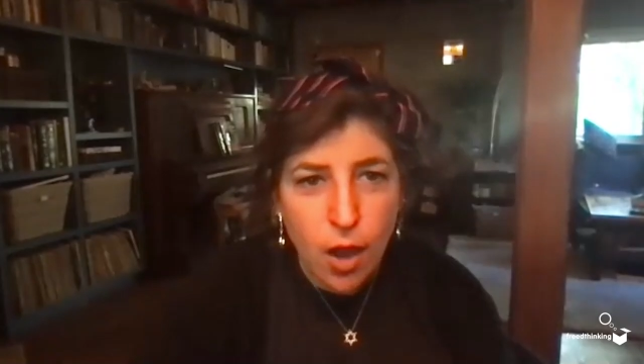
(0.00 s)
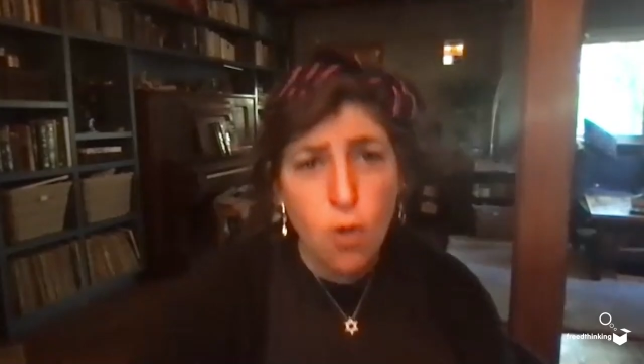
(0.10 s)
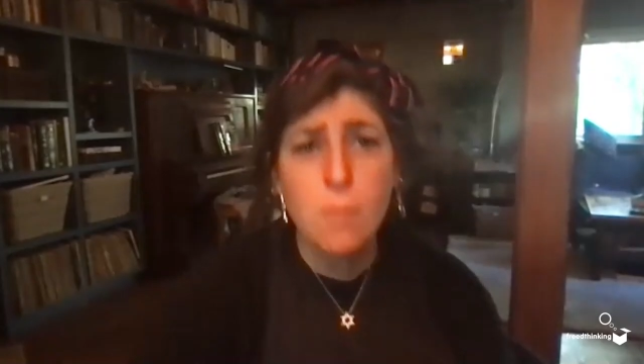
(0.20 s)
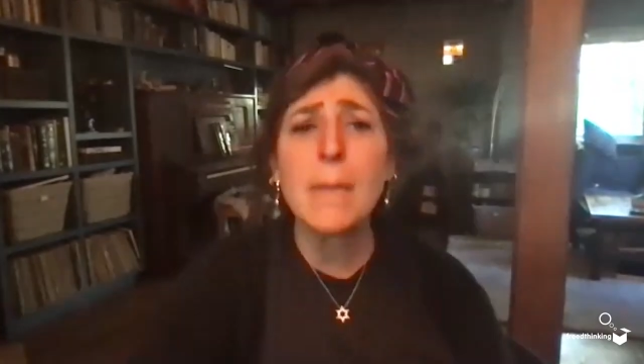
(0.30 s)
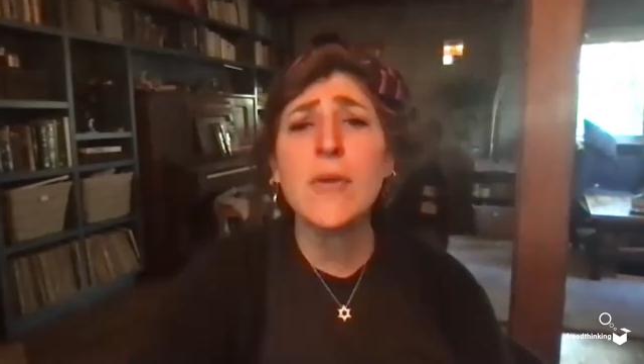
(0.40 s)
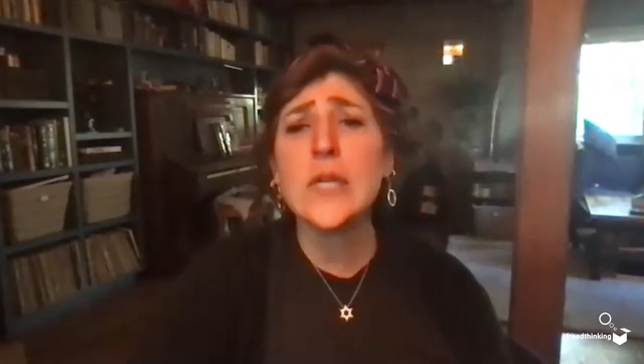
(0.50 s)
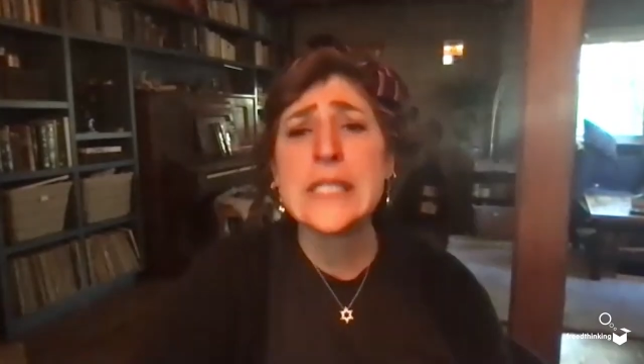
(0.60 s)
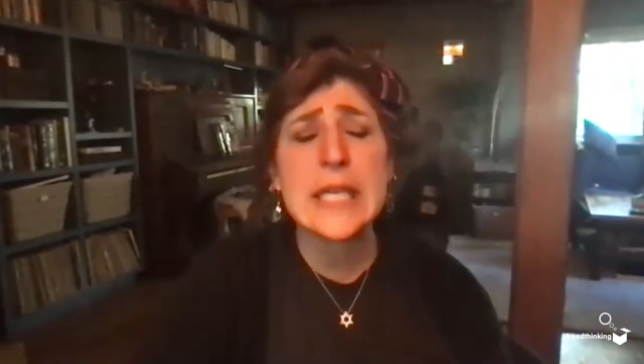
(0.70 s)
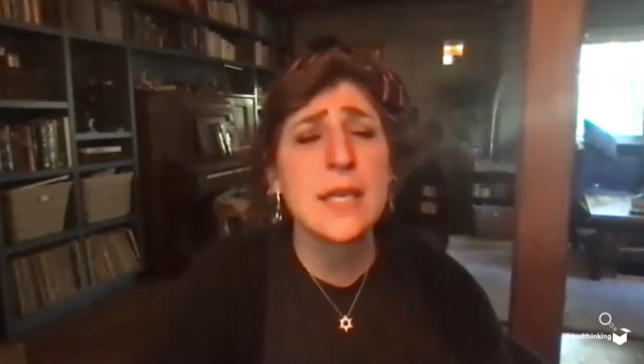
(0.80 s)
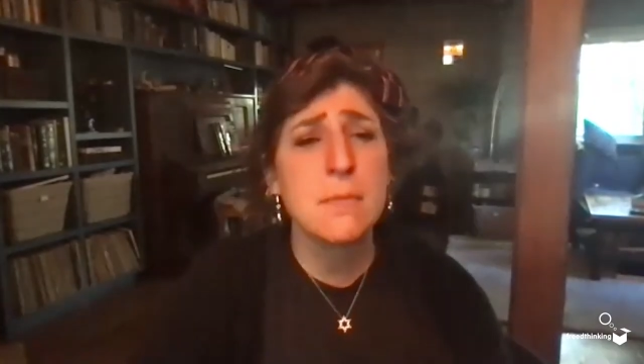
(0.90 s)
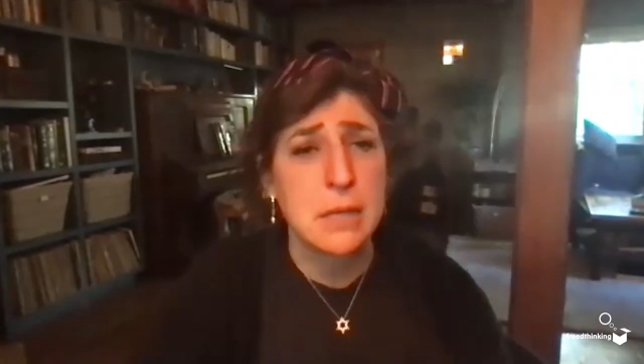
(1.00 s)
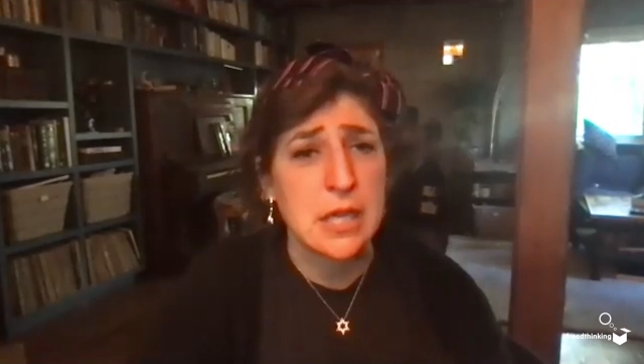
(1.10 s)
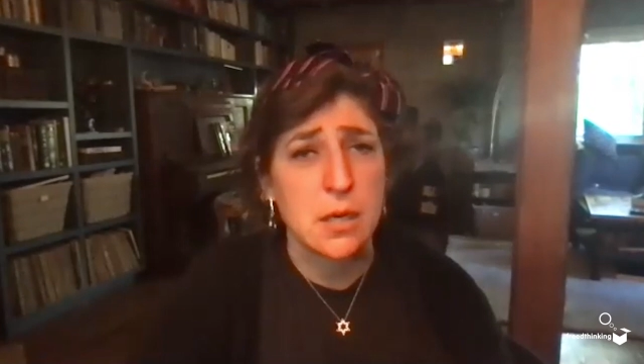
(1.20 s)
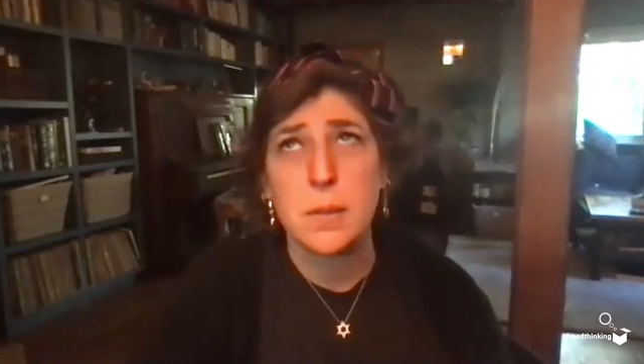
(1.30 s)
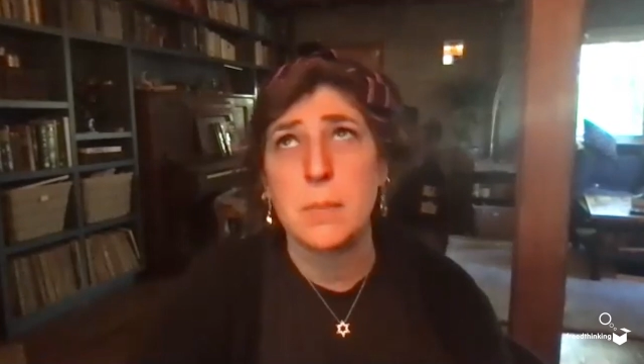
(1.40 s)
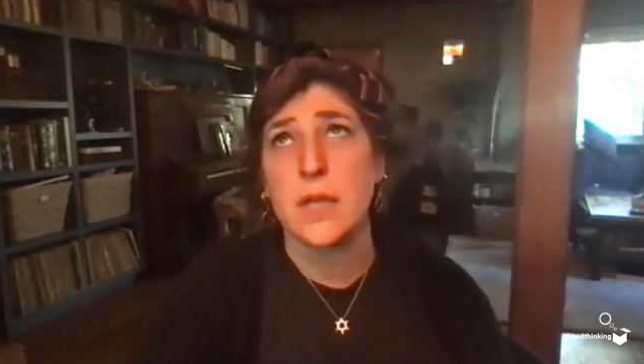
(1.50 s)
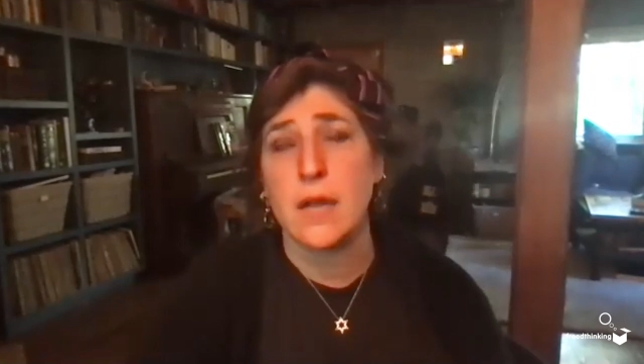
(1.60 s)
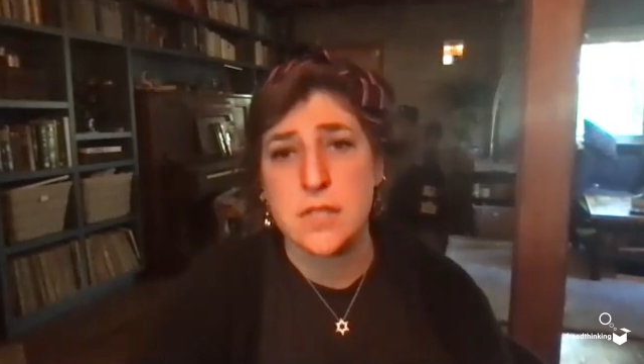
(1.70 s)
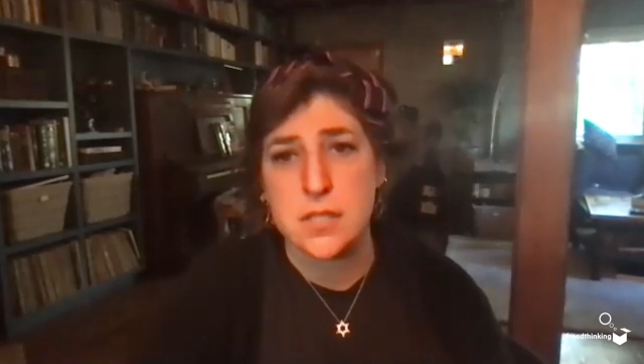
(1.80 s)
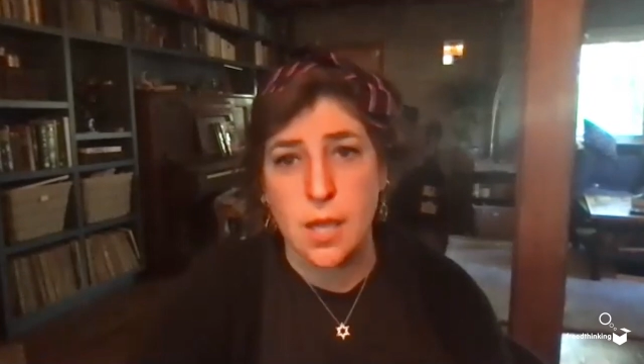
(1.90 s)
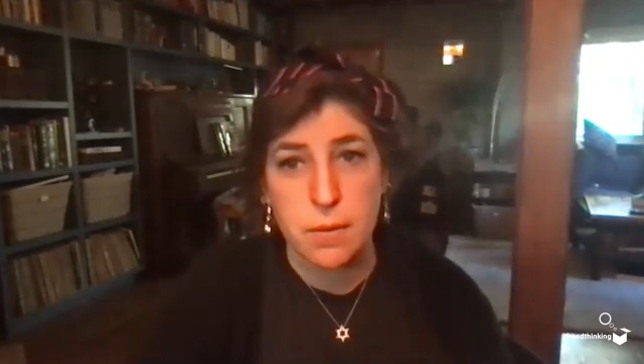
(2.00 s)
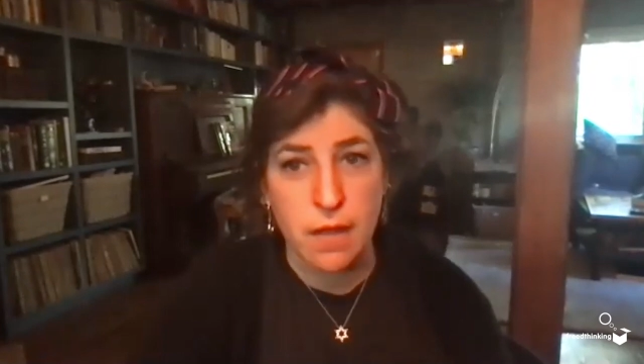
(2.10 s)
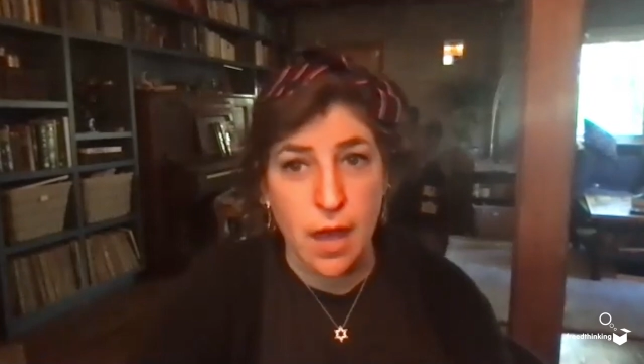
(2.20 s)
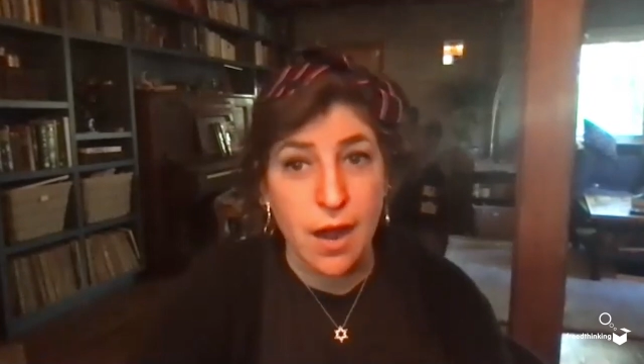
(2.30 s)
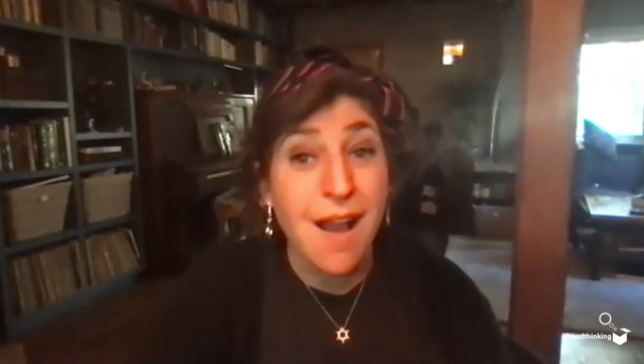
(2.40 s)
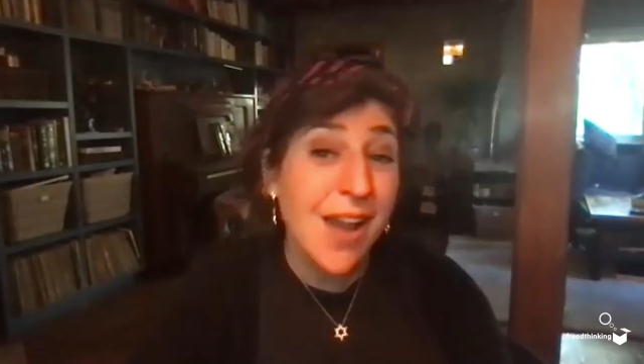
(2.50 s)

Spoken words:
oh, maybe you need to eat meat. People love to tell me that.